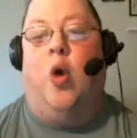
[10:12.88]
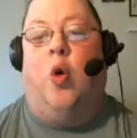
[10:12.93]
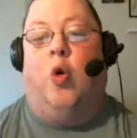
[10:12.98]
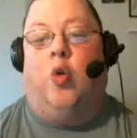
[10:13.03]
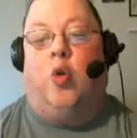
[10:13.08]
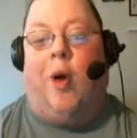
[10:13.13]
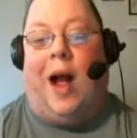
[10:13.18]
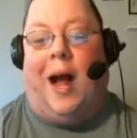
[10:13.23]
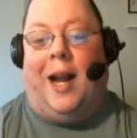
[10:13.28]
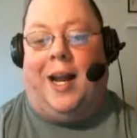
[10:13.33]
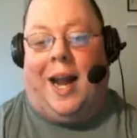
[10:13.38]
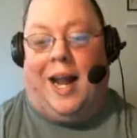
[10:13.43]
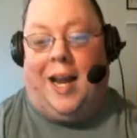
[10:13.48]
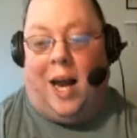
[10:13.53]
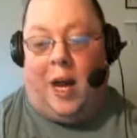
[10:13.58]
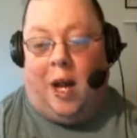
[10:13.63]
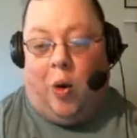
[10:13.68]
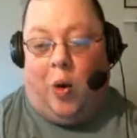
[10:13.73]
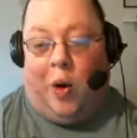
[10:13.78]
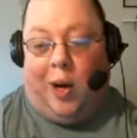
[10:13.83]
karate and I
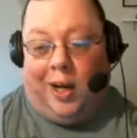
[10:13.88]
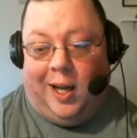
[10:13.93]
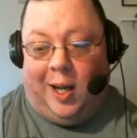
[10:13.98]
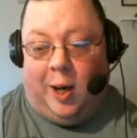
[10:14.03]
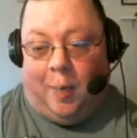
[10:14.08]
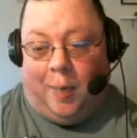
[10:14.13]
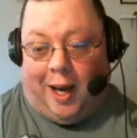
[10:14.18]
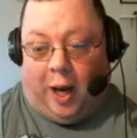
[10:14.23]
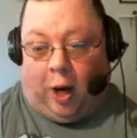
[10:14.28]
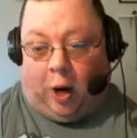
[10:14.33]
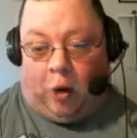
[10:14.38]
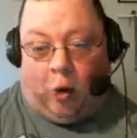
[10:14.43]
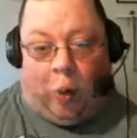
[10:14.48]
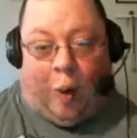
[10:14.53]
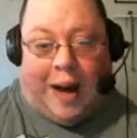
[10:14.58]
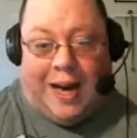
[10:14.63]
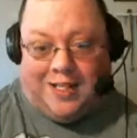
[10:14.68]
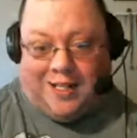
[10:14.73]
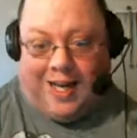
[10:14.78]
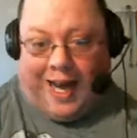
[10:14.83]
know a little bit of
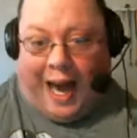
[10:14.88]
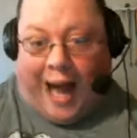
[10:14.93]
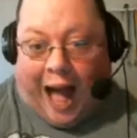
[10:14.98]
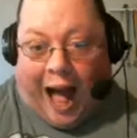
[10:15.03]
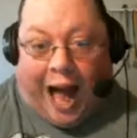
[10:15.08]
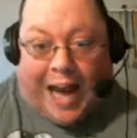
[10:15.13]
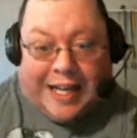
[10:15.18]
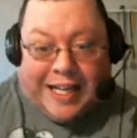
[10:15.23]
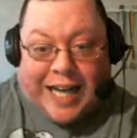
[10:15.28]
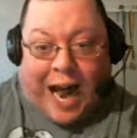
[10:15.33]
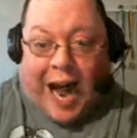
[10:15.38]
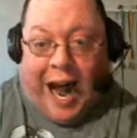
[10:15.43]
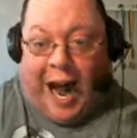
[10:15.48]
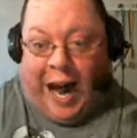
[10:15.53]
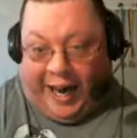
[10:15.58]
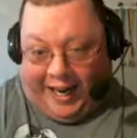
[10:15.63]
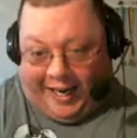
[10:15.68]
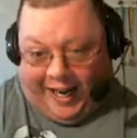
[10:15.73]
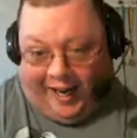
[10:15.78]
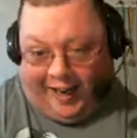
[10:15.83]
crazy. Hi-ya! I
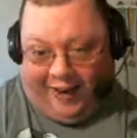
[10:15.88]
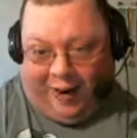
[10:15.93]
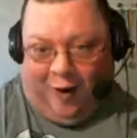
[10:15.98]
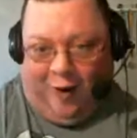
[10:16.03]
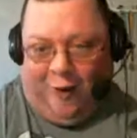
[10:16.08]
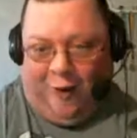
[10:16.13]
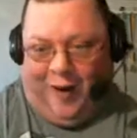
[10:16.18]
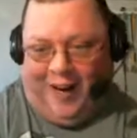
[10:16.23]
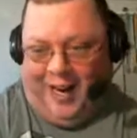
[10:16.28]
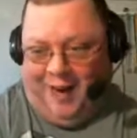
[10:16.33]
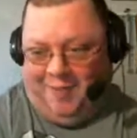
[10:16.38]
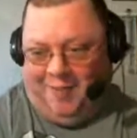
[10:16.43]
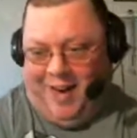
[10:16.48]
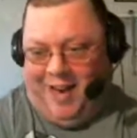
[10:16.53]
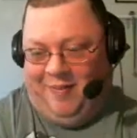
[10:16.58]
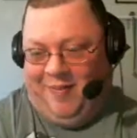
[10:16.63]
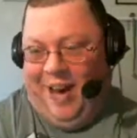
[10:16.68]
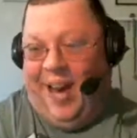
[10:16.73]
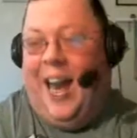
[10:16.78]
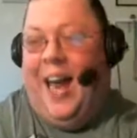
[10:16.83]
got to go with it,
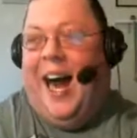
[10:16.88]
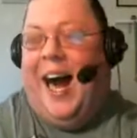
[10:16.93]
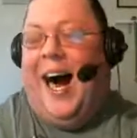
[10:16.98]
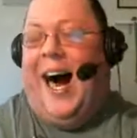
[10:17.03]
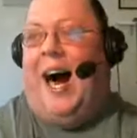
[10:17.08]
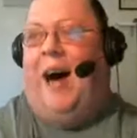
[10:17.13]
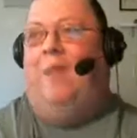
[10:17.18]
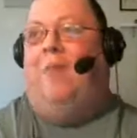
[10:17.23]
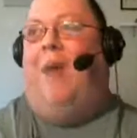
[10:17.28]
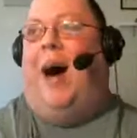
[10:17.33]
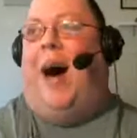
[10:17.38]
baby. I'm